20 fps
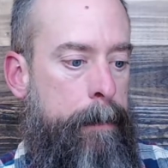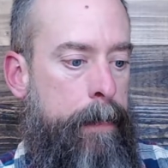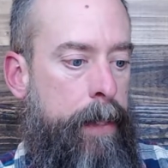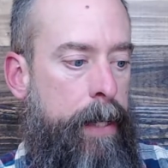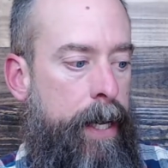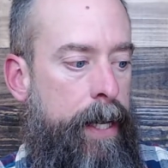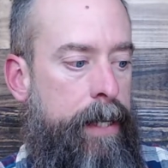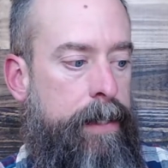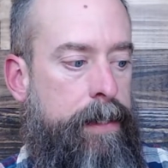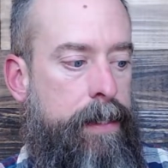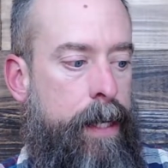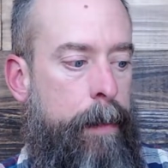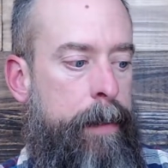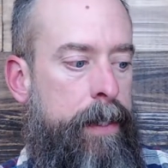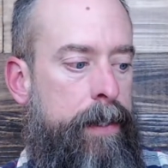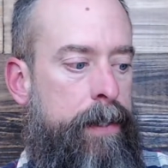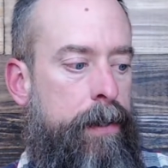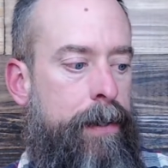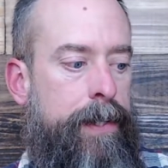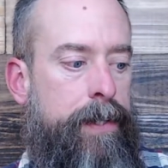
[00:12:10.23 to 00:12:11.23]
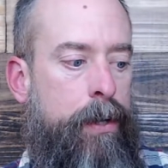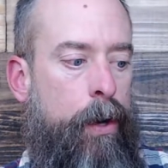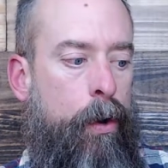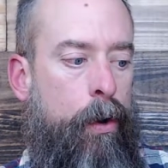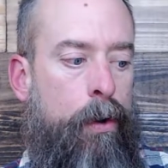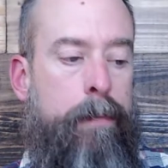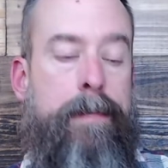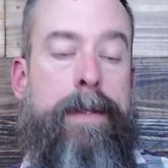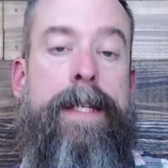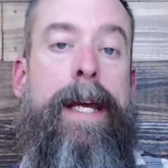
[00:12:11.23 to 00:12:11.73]
And coming to his
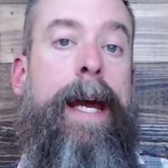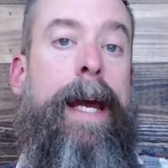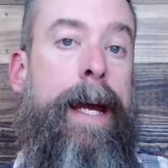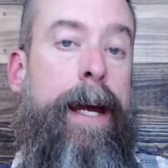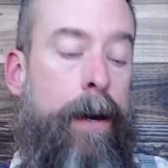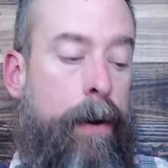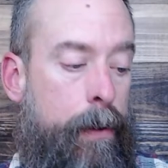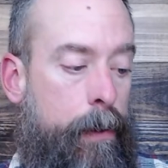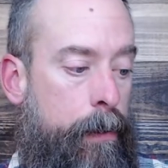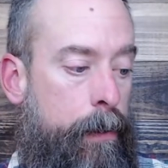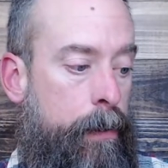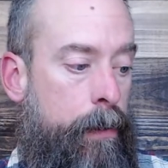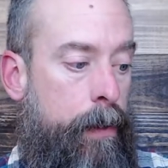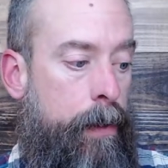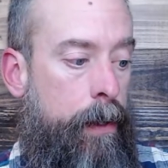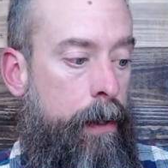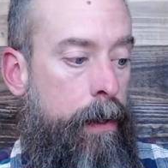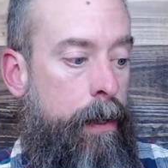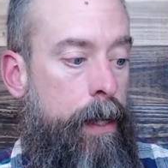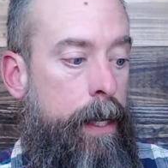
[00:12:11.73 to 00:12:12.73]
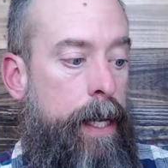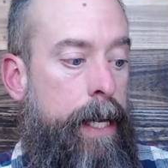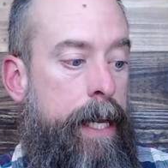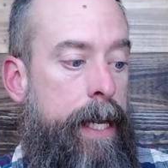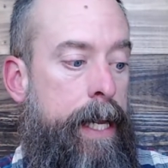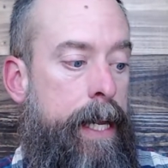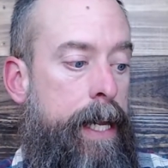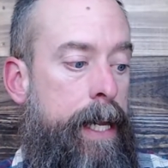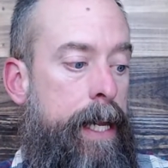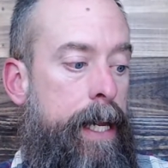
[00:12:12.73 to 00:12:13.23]
hometown,
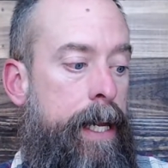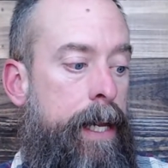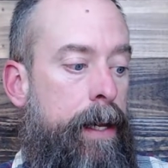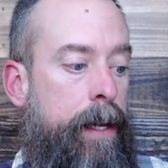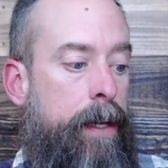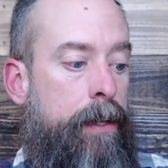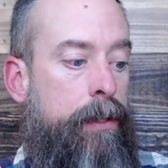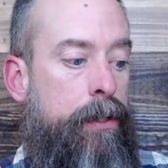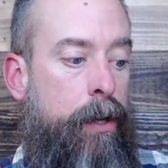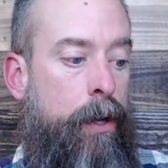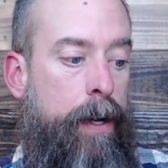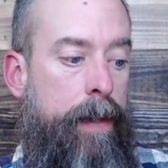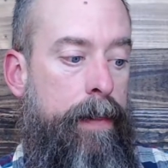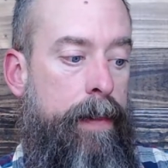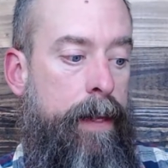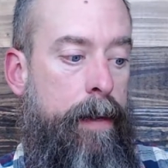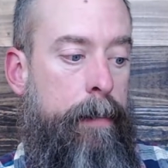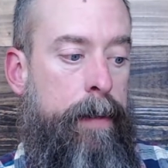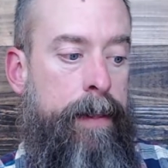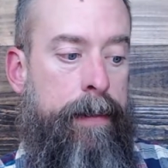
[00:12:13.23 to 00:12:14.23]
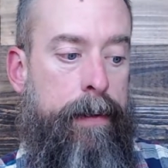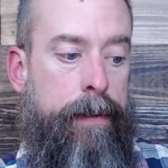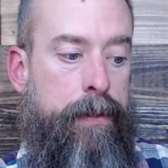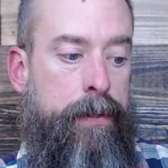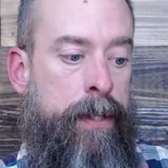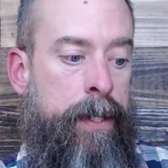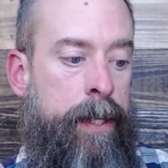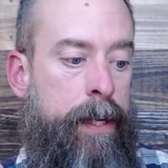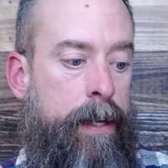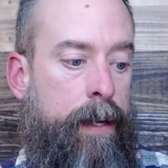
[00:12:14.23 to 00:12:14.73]
he taught them in their
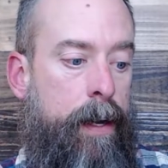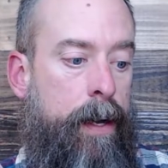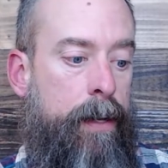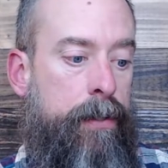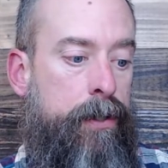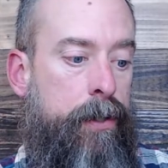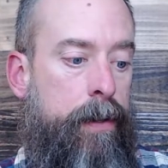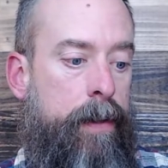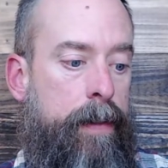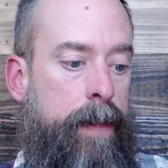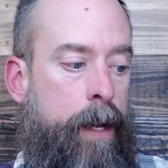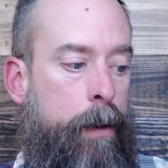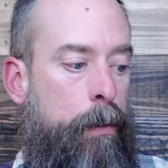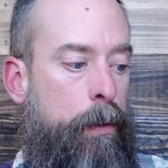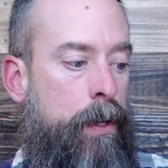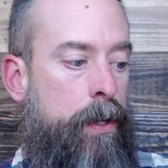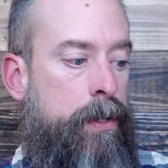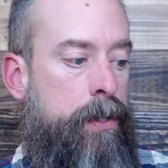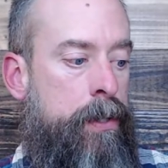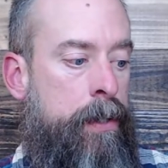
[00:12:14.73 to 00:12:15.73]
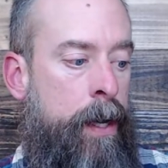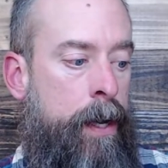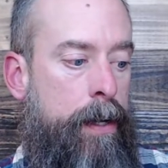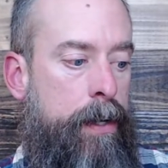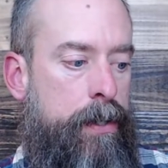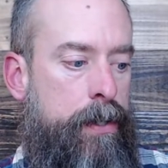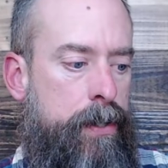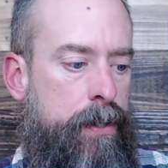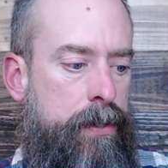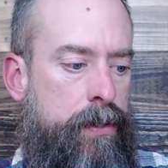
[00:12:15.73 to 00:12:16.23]
synagogue so that they were
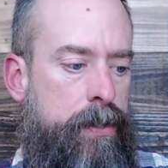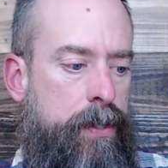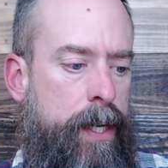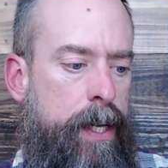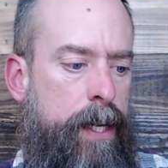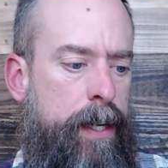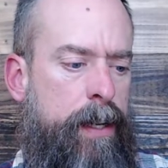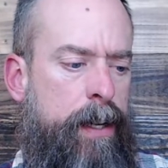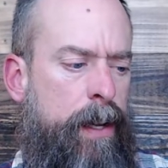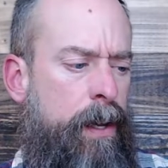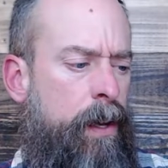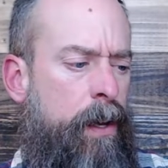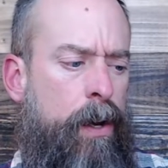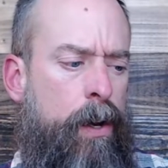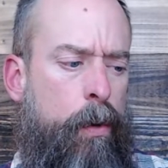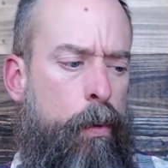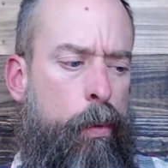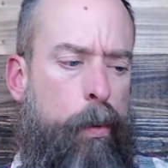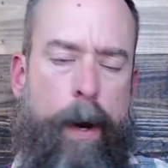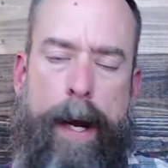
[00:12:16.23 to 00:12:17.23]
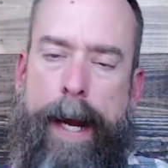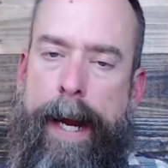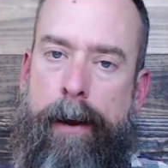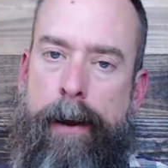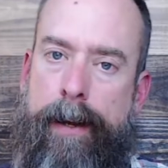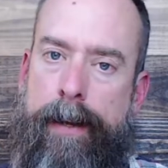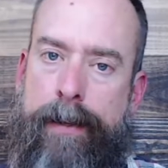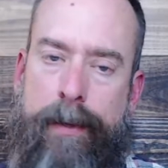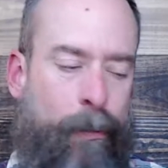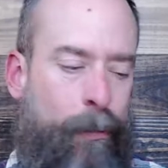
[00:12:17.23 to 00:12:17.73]
astonished and said, where in
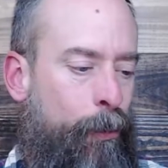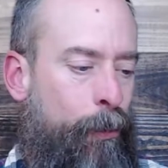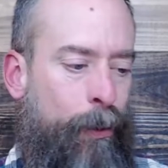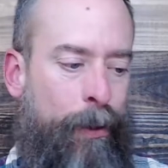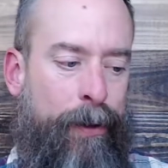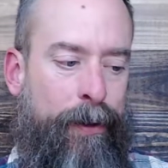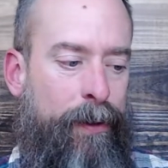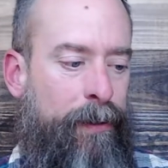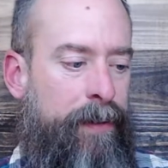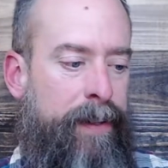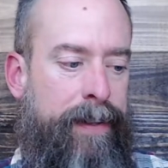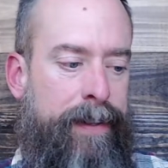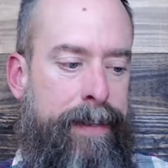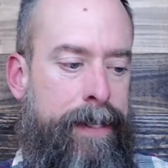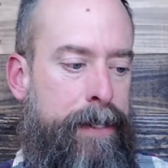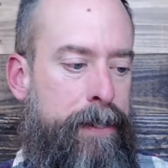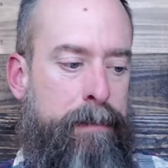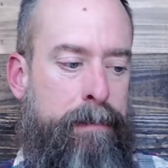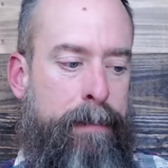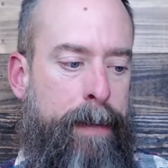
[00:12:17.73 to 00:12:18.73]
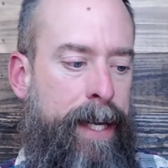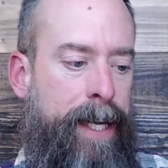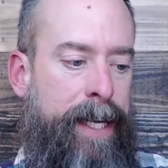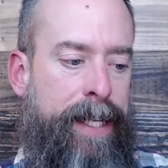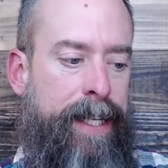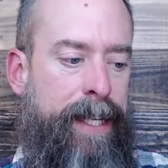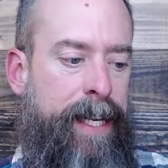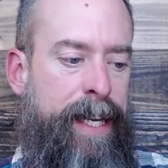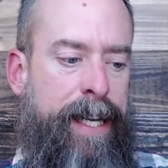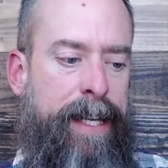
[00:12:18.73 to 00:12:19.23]
the world did this man
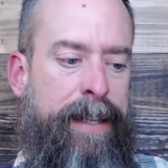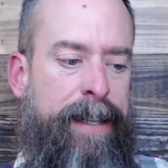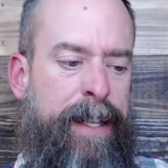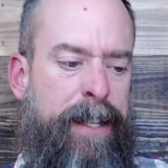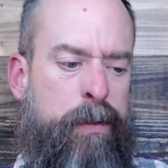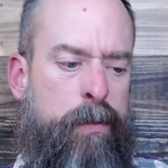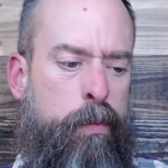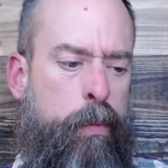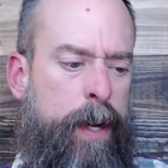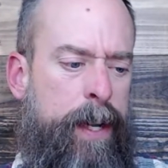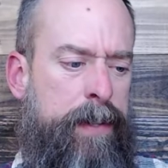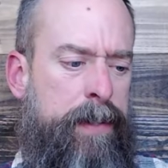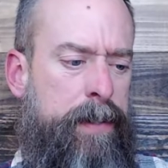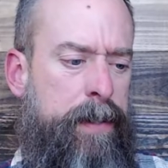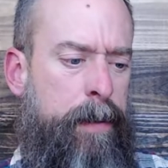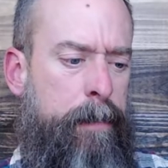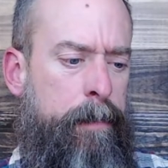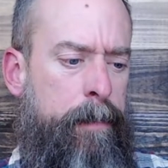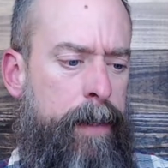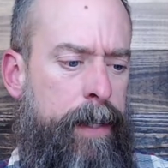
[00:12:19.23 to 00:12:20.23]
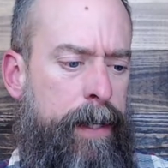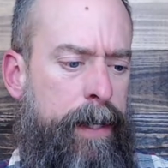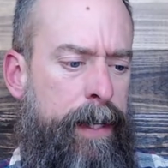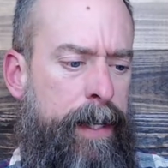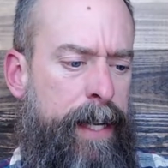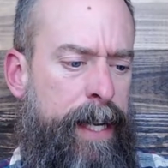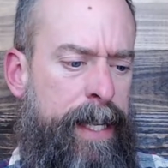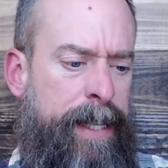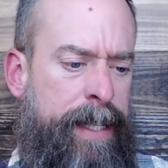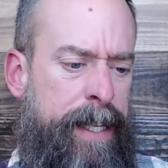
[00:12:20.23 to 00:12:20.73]
get this wisdom
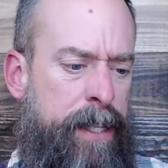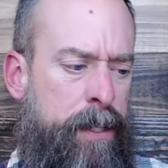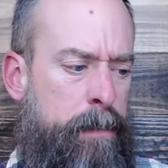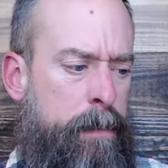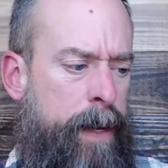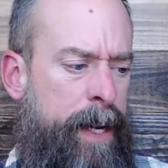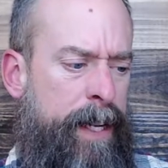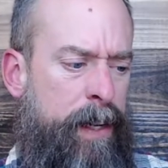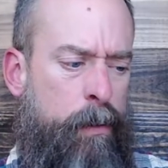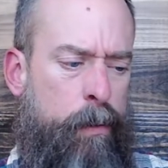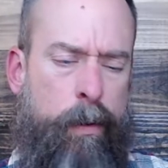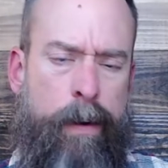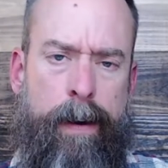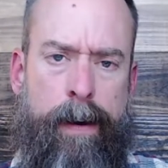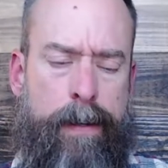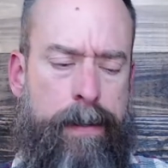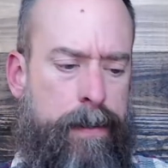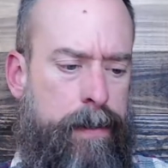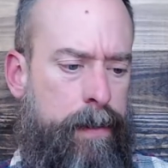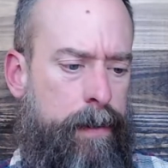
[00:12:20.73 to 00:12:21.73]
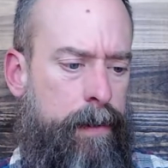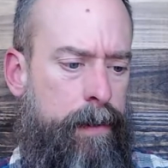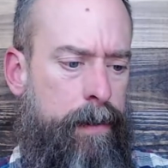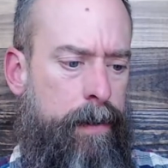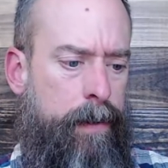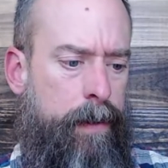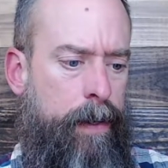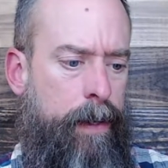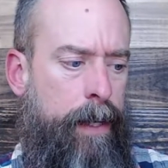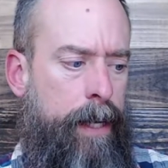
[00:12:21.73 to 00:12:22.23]
and these mighty works?
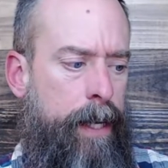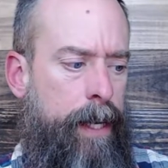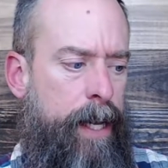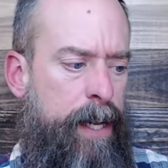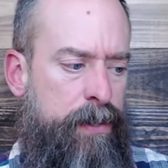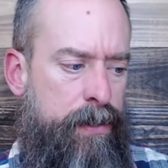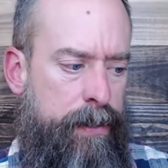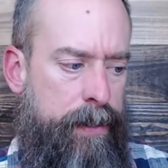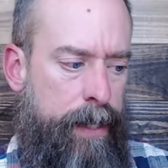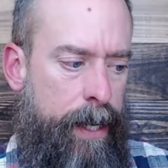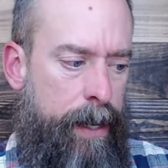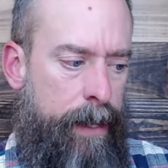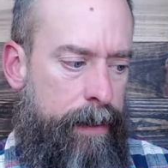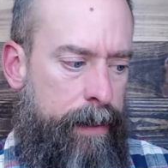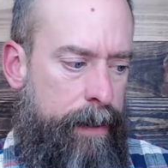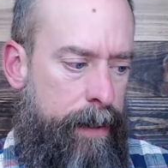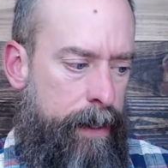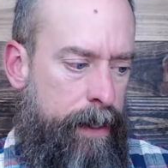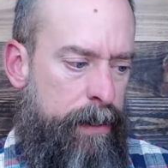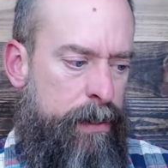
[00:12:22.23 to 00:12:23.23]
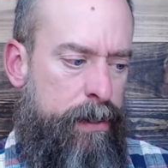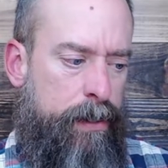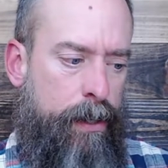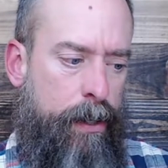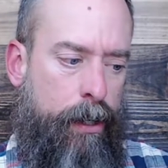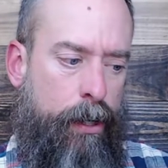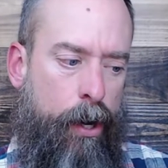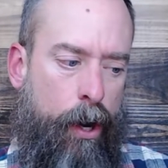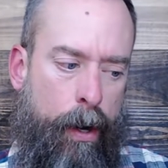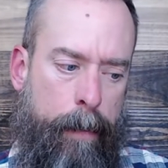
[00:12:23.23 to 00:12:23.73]
Is not this the
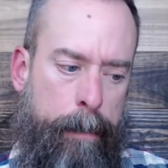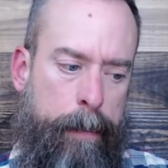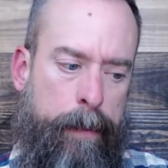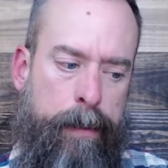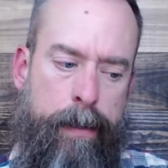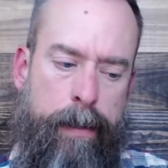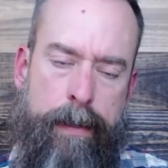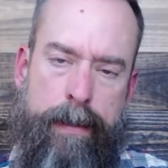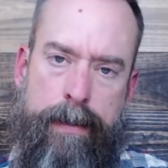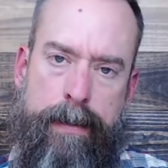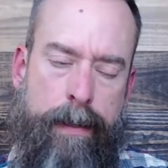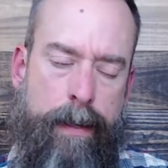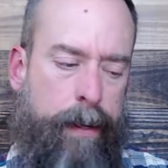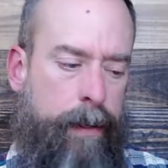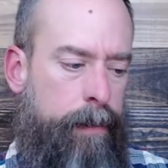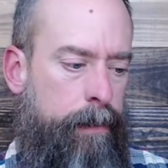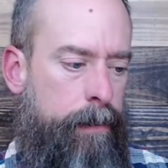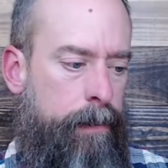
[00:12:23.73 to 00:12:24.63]
carpenter's son?